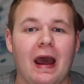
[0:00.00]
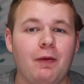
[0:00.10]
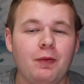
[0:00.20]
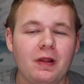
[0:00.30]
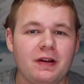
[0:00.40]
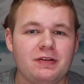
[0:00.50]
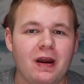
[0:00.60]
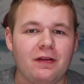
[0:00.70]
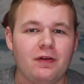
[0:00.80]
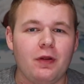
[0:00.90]
I will let you
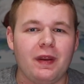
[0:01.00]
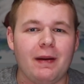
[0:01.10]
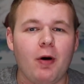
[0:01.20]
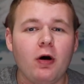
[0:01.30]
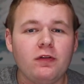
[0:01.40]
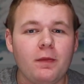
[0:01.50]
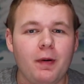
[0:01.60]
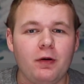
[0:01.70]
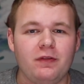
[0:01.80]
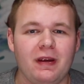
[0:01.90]
guys know that I'm also
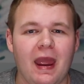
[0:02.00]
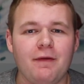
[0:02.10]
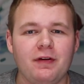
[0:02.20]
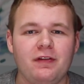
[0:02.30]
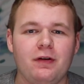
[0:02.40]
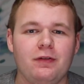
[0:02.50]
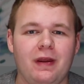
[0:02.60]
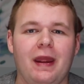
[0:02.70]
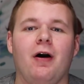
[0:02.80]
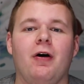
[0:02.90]
posting every single
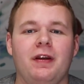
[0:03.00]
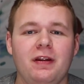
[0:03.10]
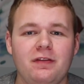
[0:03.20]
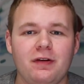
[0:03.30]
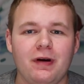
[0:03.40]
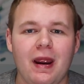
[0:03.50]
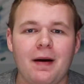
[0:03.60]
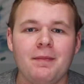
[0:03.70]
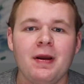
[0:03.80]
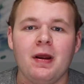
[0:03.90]
day on
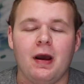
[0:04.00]
Instagram,